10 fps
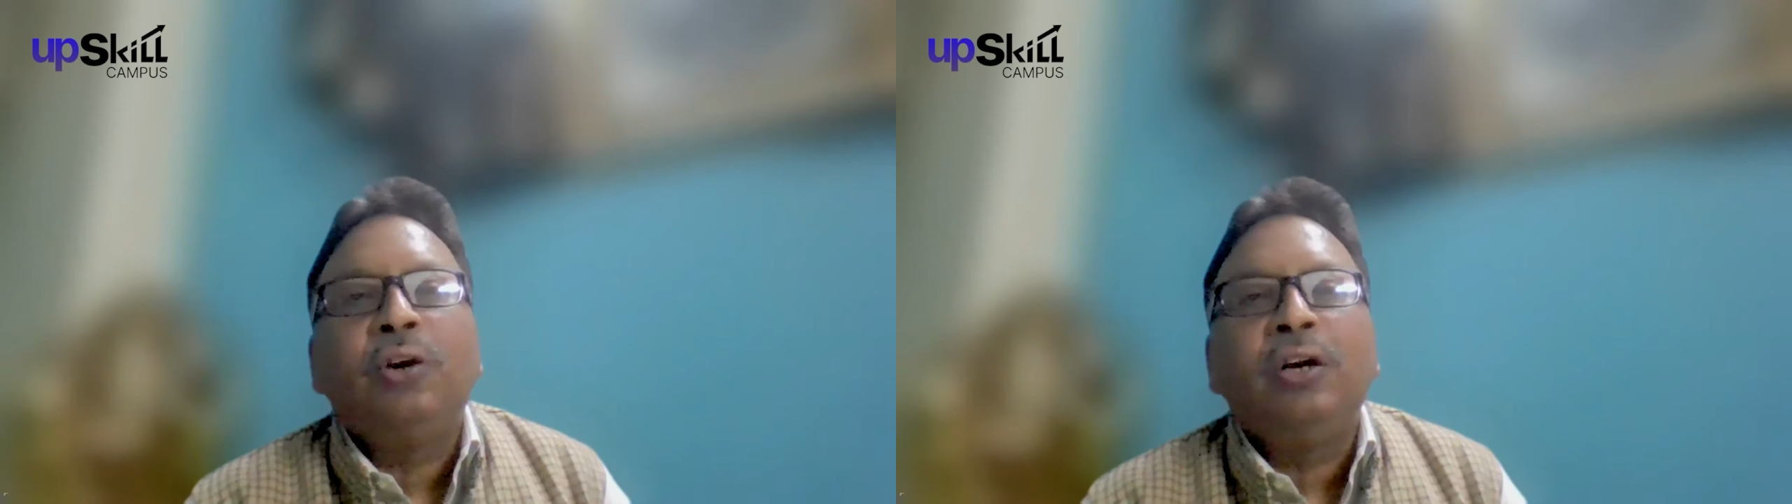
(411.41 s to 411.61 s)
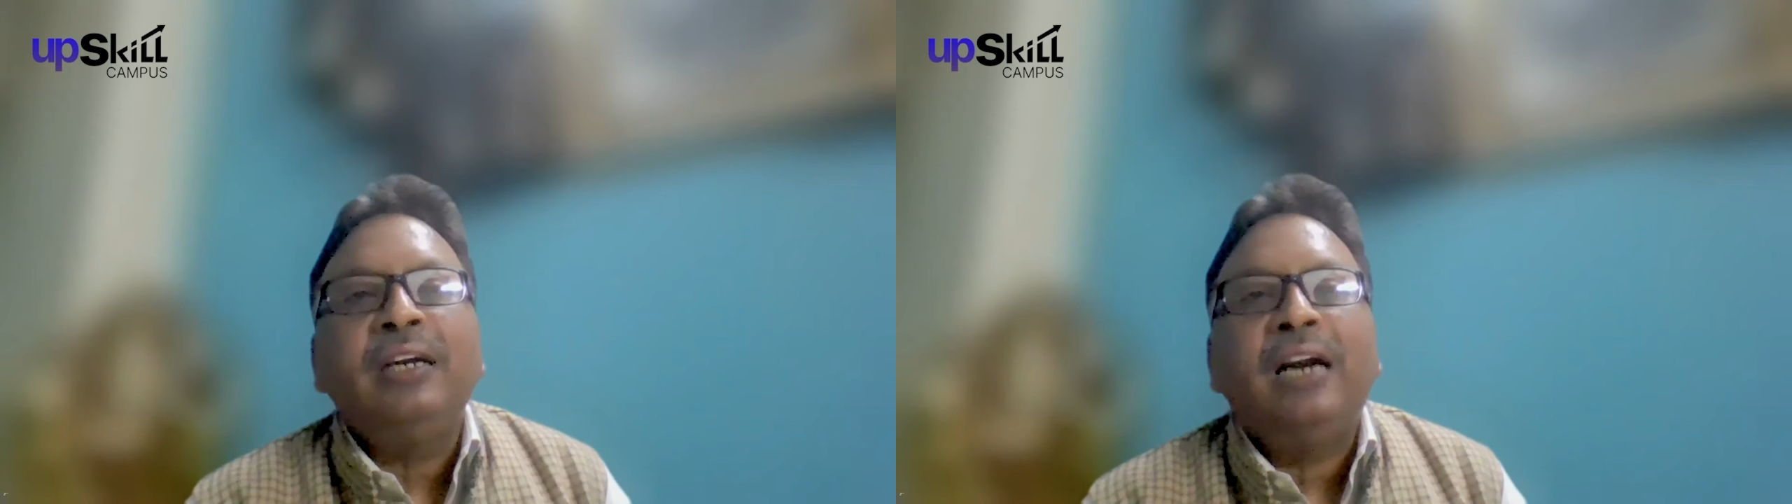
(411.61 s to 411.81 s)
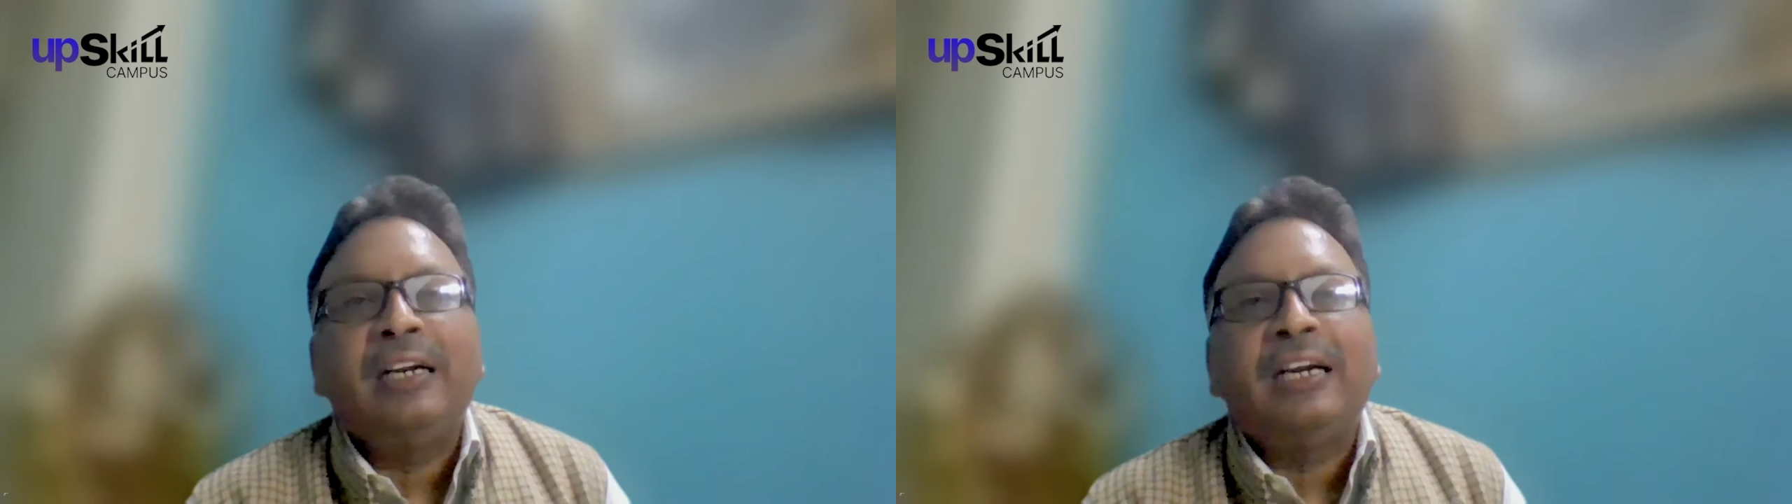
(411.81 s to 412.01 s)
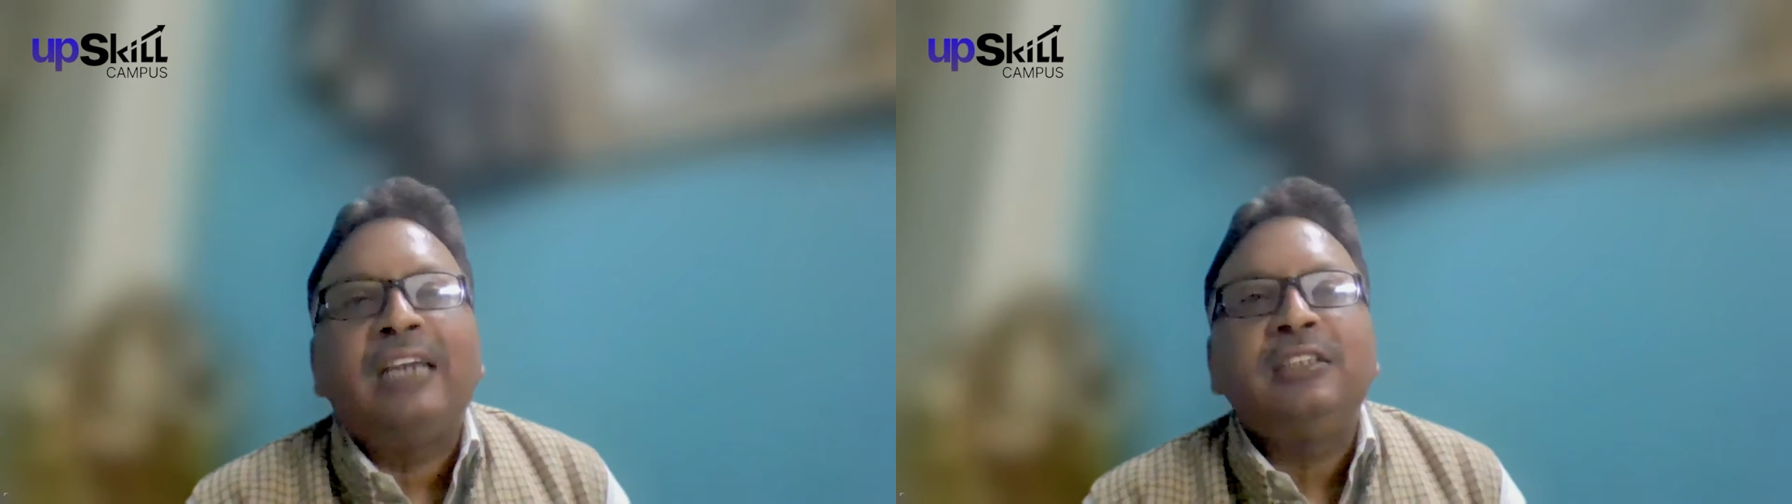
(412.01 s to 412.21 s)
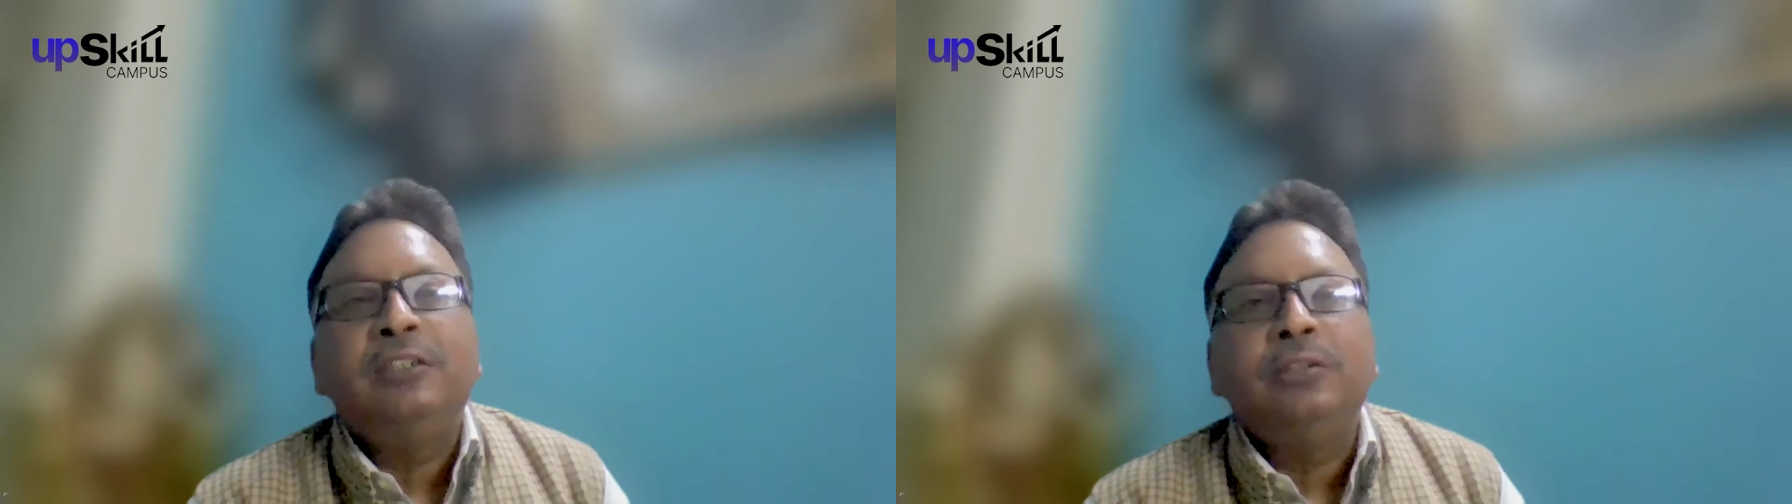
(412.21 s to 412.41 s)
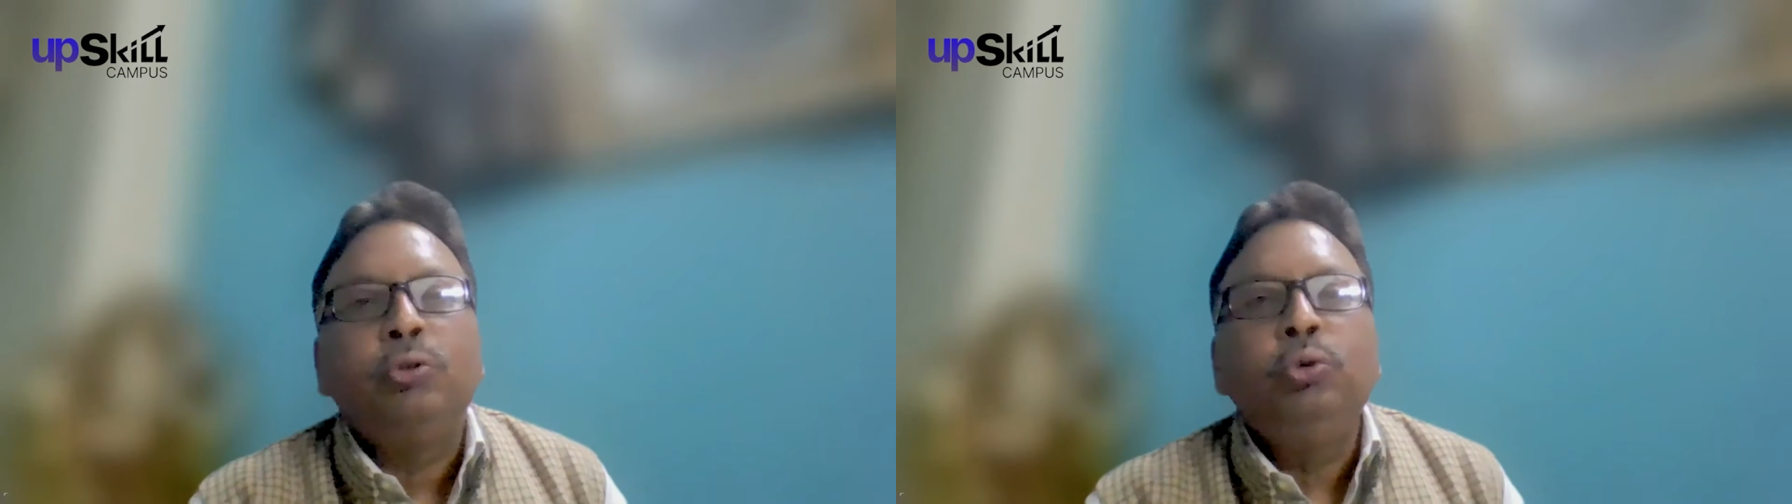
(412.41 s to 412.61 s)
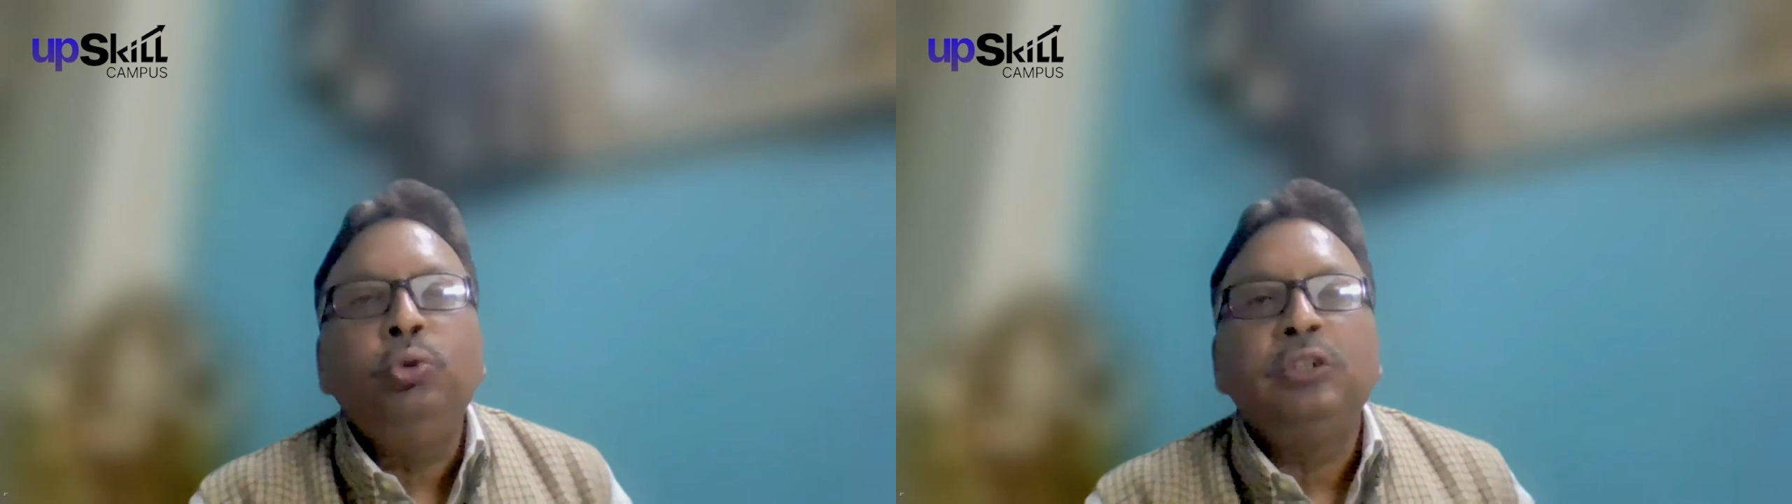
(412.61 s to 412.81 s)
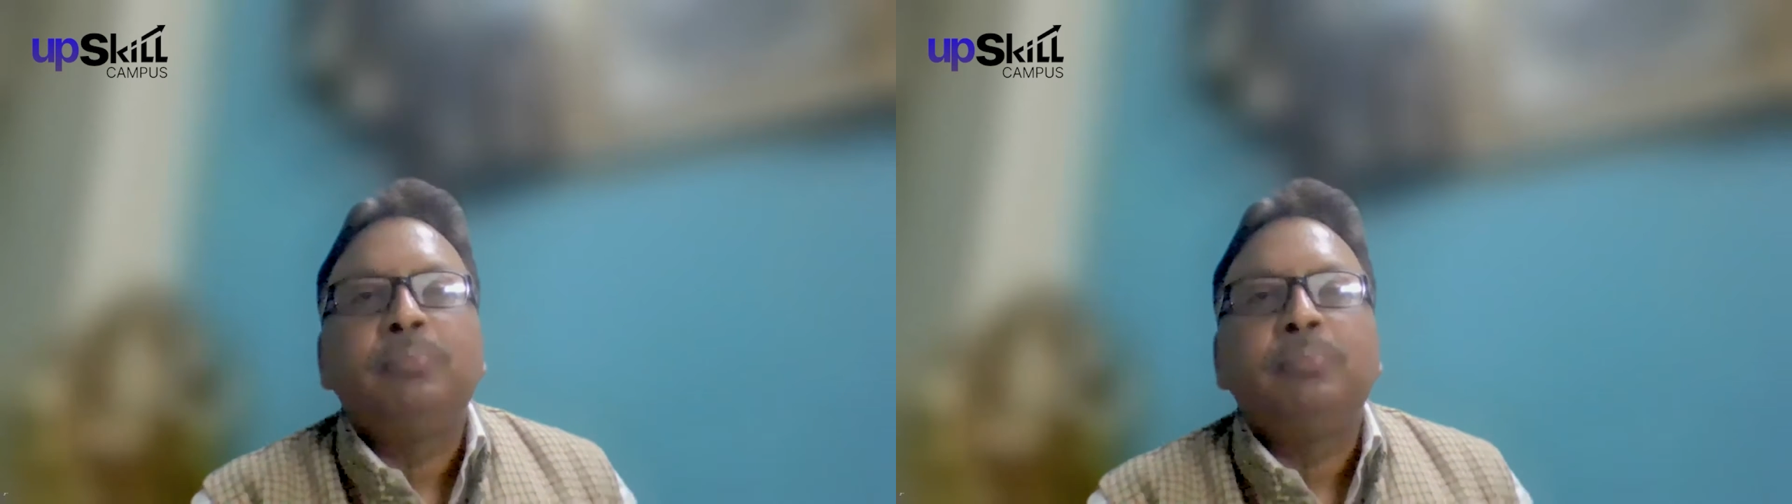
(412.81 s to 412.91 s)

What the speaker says: got attached through